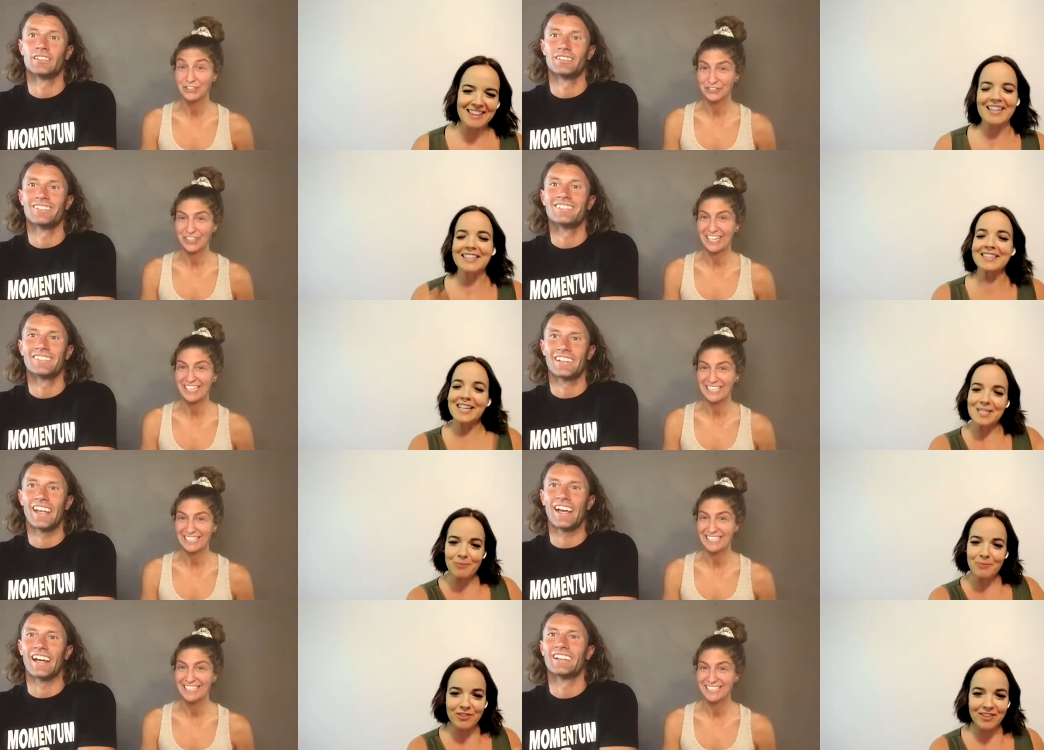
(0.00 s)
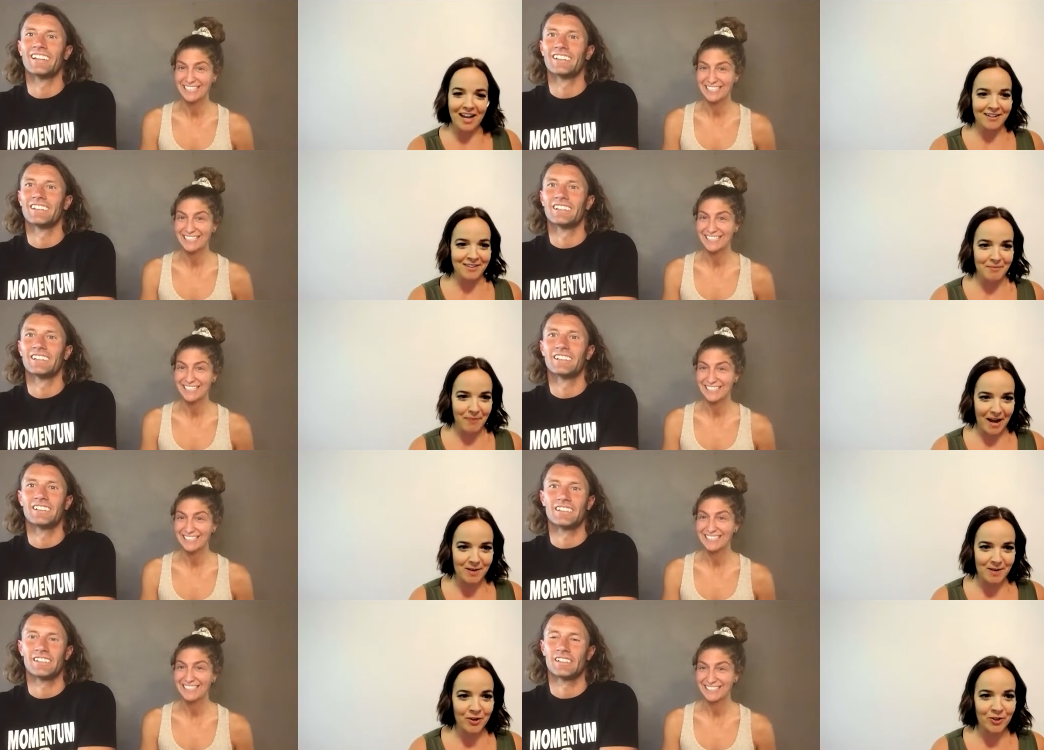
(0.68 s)
Speaker 1: Like, let's put that on the
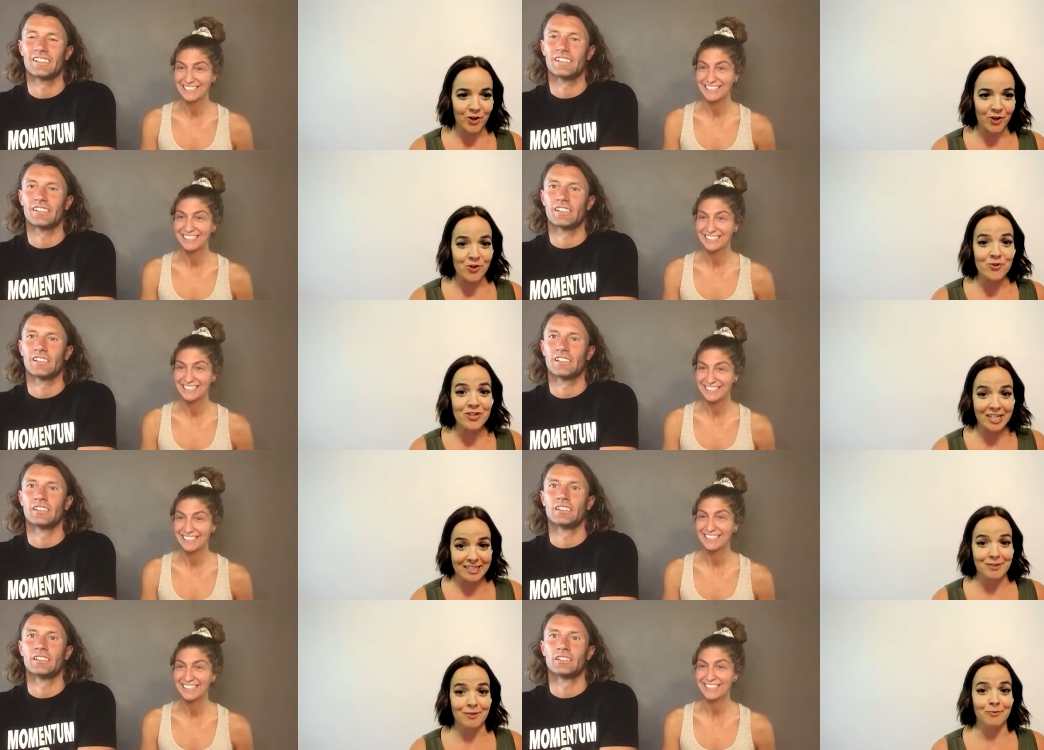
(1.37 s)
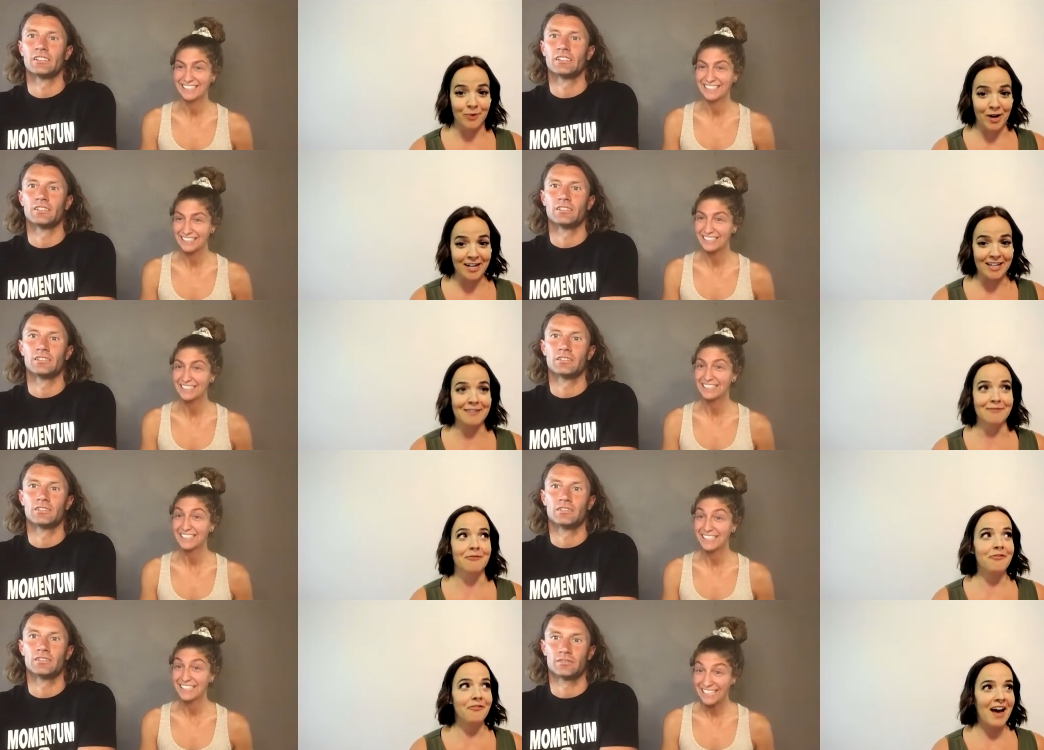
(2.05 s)
back burner. You need to run
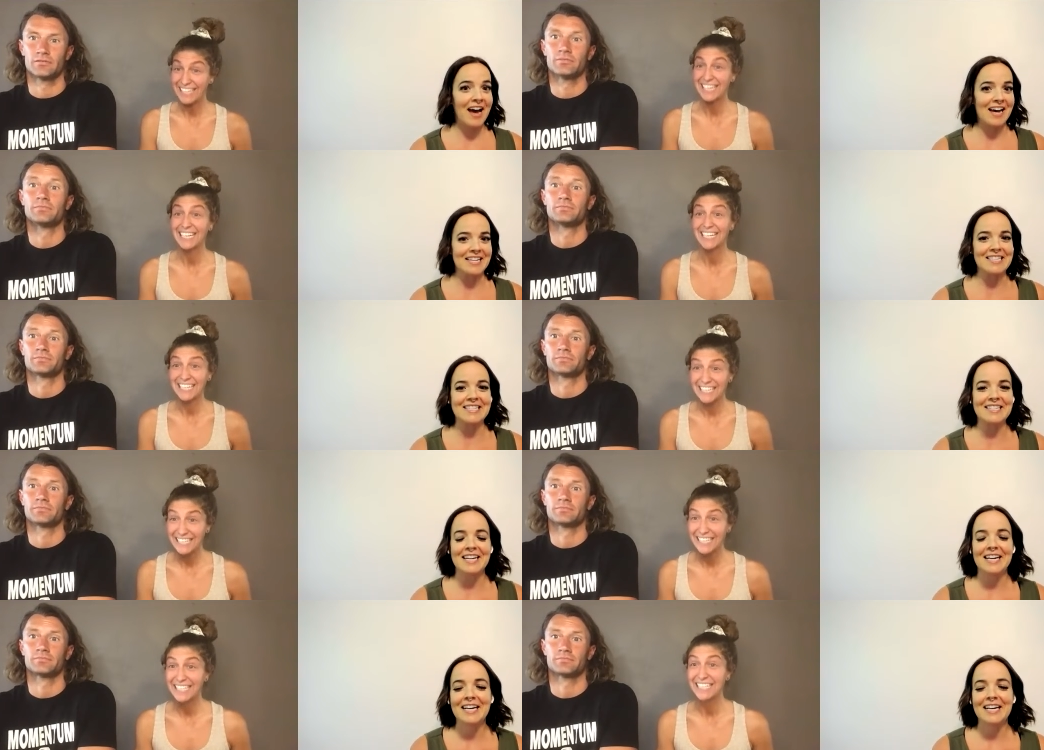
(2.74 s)
fast.